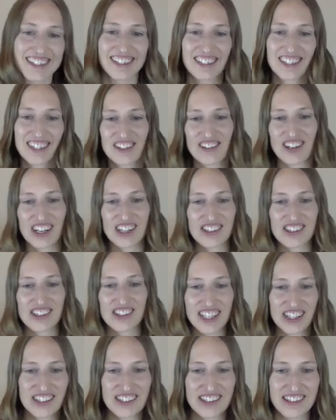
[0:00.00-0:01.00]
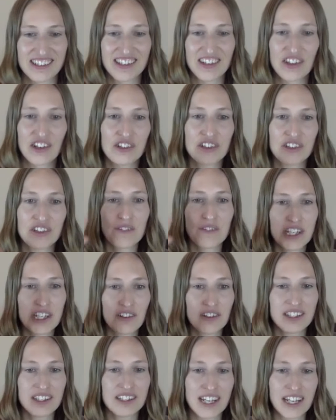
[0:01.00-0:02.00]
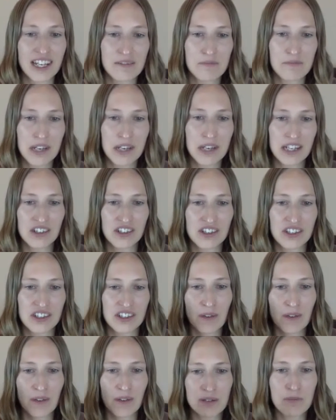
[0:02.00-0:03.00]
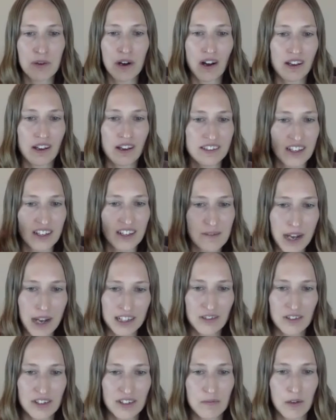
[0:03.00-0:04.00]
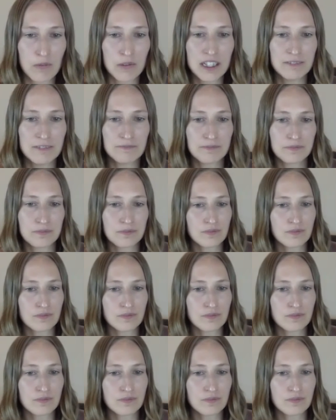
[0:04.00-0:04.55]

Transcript: Congratulations. There's a video on the second page that you might want to pause and come back to in a moment.